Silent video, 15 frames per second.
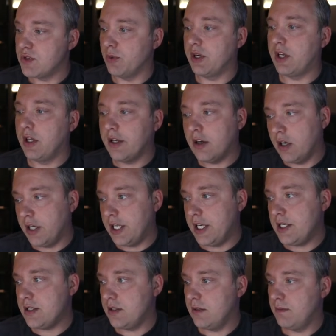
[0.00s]
So we click on
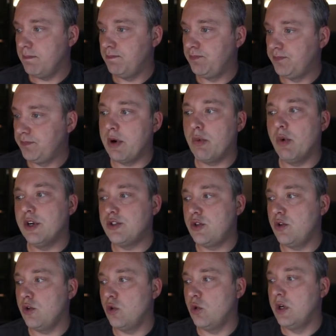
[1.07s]
it, and we want
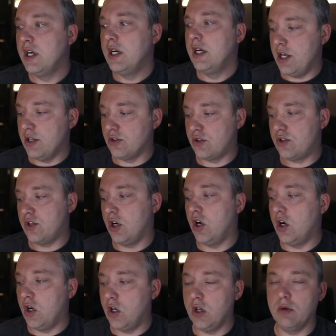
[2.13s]
to
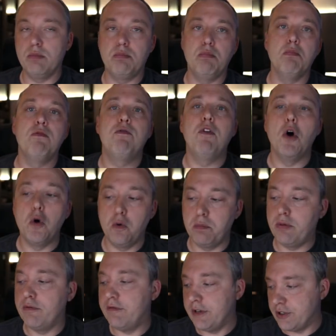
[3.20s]
install phone
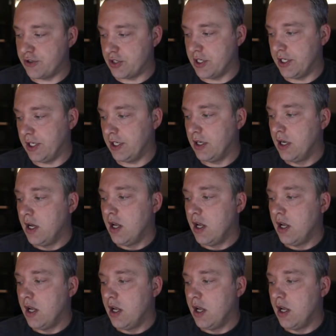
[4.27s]
provisioning.